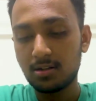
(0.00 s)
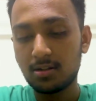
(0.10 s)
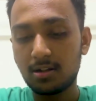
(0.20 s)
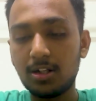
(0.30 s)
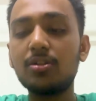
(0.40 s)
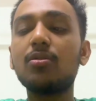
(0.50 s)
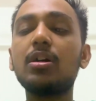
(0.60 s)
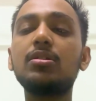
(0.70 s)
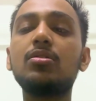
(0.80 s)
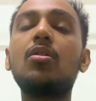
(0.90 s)
And so
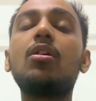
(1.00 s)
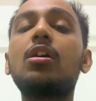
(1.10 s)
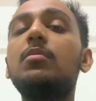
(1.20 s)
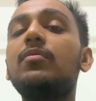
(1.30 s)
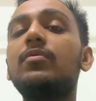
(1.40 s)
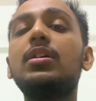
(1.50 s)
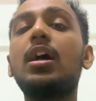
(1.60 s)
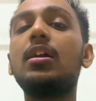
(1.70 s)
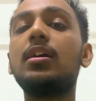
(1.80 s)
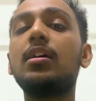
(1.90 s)
I come up with
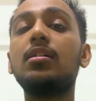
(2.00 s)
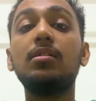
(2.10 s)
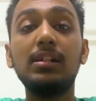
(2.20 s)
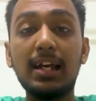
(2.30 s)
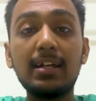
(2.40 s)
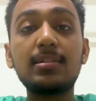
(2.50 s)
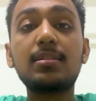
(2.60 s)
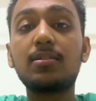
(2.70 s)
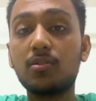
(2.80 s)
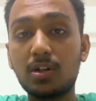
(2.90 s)
idea, let's
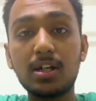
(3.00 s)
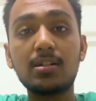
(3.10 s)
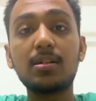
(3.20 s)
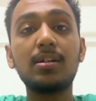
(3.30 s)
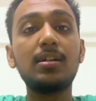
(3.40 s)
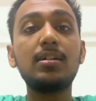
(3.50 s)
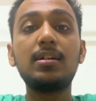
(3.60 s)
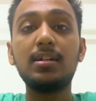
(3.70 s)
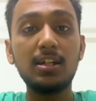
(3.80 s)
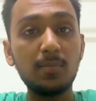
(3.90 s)
create
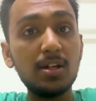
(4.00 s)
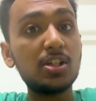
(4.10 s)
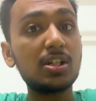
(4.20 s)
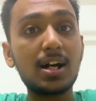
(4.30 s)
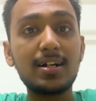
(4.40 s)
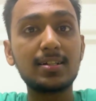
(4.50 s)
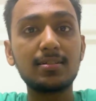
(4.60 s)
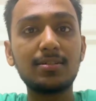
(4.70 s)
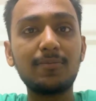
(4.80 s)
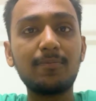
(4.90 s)
Himeji Castle.
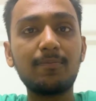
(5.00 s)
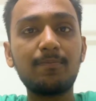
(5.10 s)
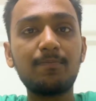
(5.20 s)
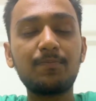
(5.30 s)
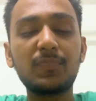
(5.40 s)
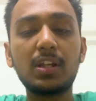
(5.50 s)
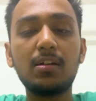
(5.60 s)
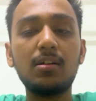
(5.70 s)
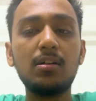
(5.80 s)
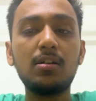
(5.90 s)

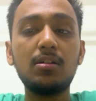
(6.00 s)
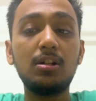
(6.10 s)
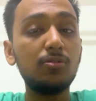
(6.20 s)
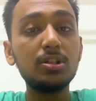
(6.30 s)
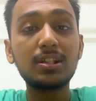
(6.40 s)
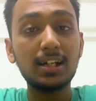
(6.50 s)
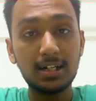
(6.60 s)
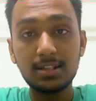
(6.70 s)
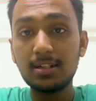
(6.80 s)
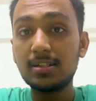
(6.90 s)
Now this
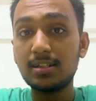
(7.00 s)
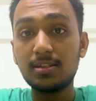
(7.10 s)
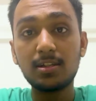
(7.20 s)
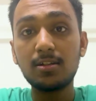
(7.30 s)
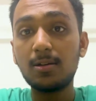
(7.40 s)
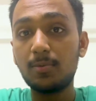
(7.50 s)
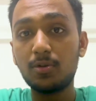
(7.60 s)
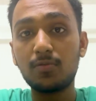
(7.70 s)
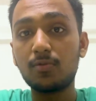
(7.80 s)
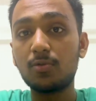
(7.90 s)
castle is insanely
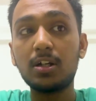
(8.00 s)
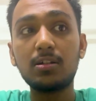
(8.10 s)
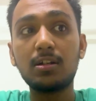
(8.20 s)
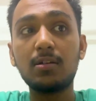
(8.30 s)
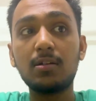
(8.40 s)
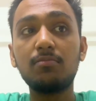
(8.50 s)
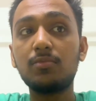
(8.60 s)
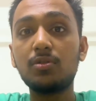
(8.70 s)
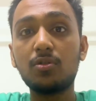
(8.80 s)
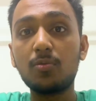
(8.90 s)
beautiful, and
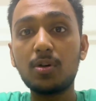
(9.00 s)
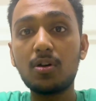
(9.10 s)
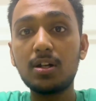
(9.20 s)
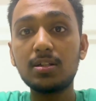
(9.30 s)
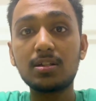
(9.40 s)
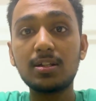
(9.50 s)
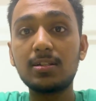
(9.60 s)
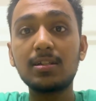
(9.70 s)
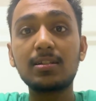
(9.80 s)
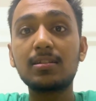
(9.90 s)
to be honest,
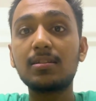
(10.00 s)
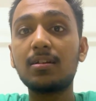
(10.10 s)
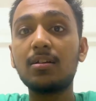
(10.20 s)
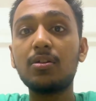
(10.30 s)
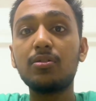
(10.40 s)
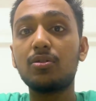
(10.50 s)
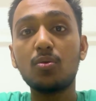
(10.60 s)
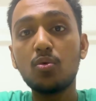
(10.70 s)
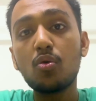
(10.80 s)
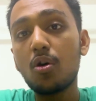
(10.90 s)
it's
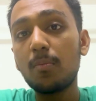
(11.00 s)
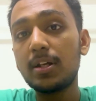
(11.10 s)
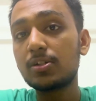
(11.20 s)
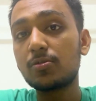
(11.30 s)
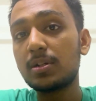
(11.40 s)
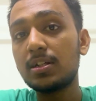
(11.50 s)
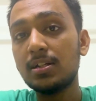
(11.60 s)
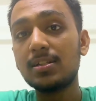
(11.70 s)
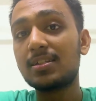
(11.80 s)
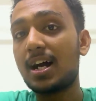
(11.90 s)
too complex to be
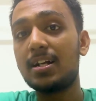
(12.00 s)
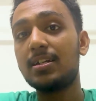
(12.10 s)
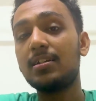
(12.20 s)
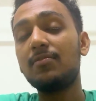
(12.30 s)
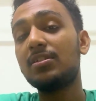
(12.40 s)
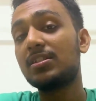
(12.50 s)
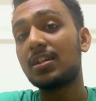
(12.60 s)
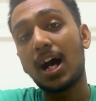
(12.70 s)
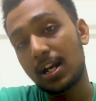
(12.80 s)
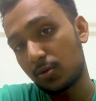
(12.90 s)

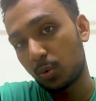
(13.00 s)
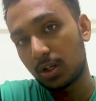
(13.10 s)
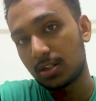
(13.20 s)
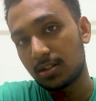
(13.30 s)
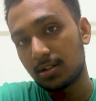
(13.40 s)
start with.